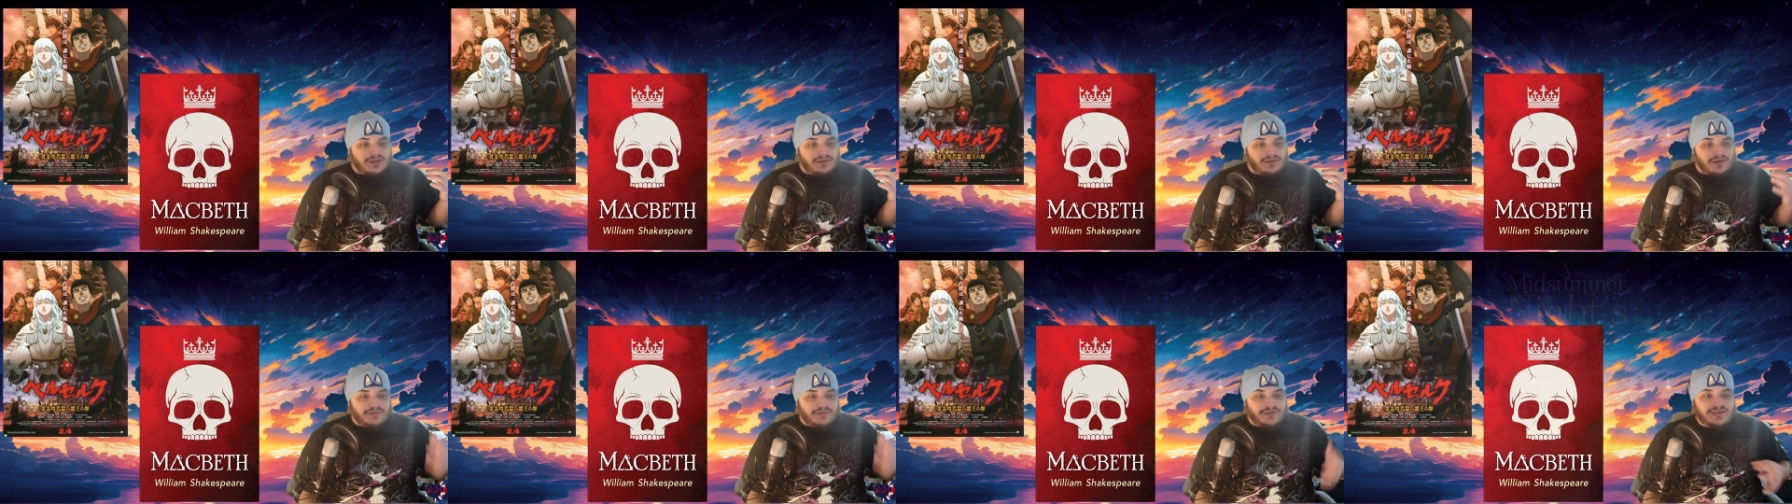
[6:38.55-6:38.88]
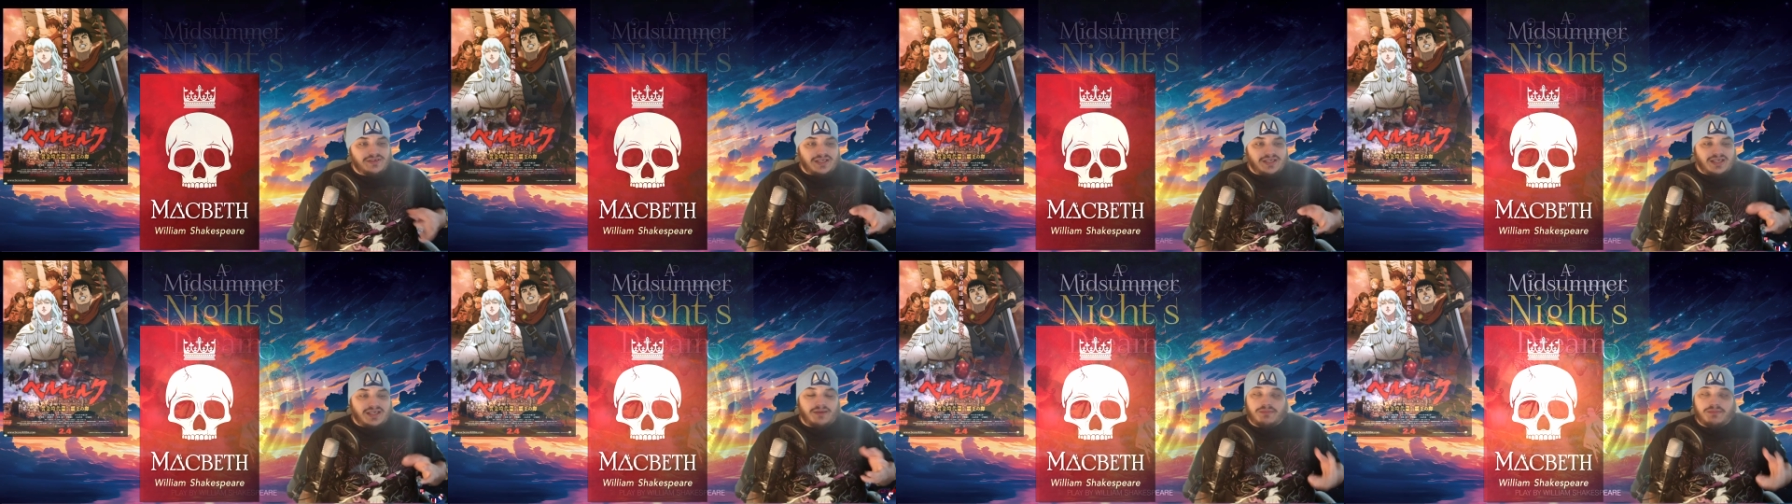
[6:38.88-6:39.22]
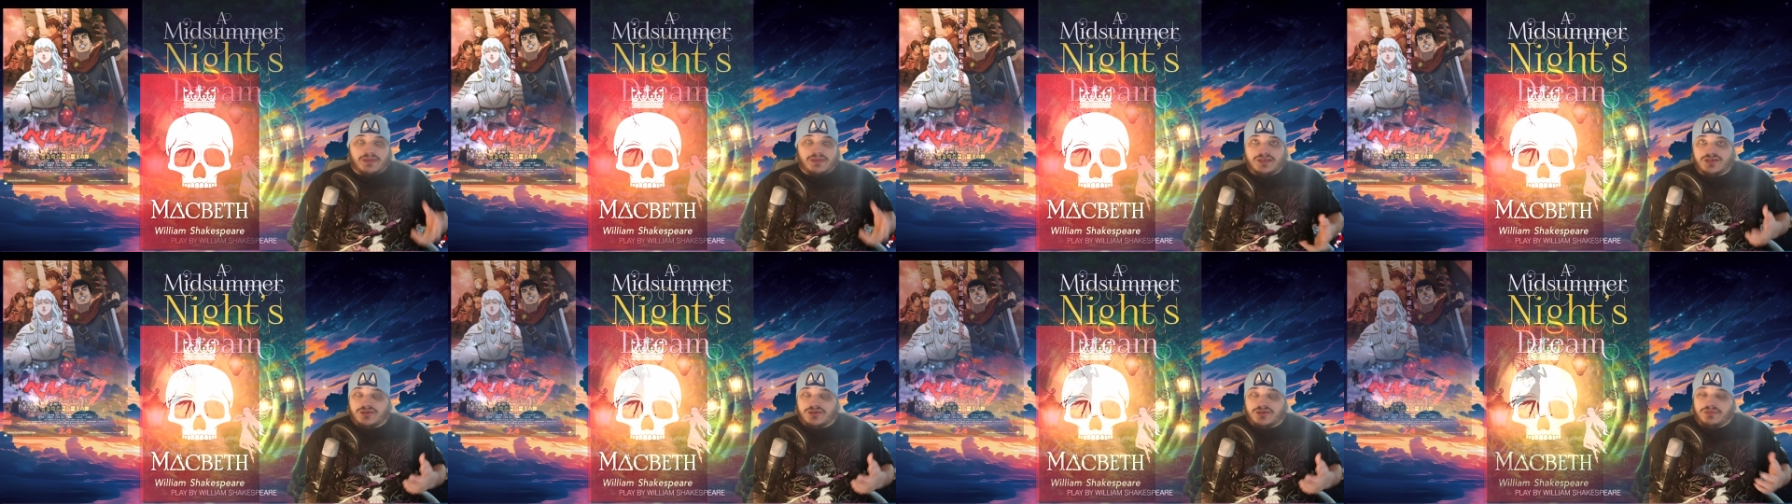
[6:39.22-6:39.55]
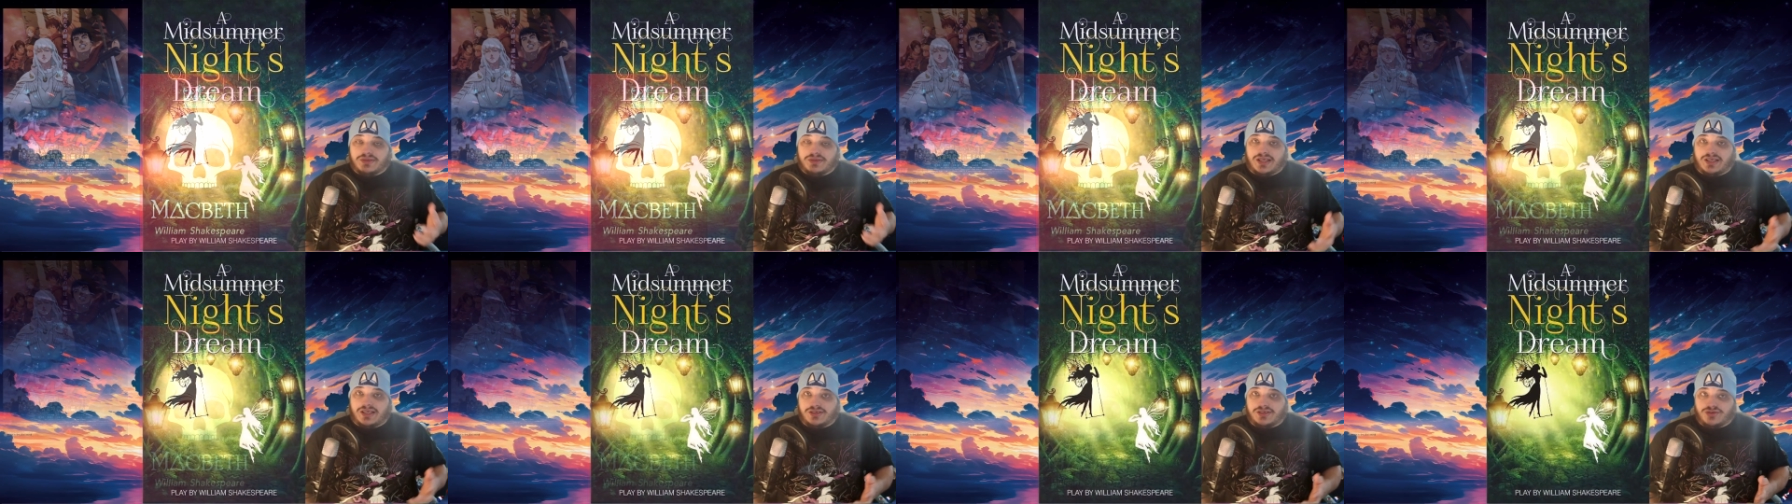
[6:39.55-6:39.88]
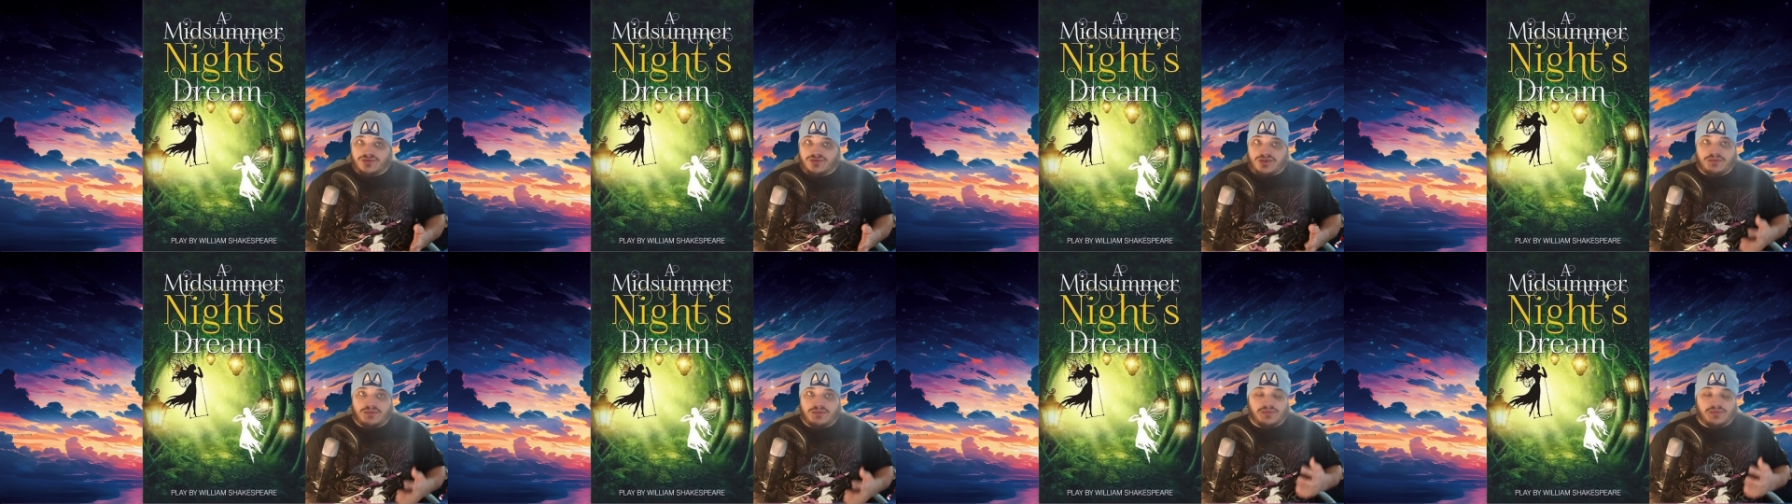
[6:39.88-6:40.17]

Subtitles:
are things like A Midsummer Night's Dream,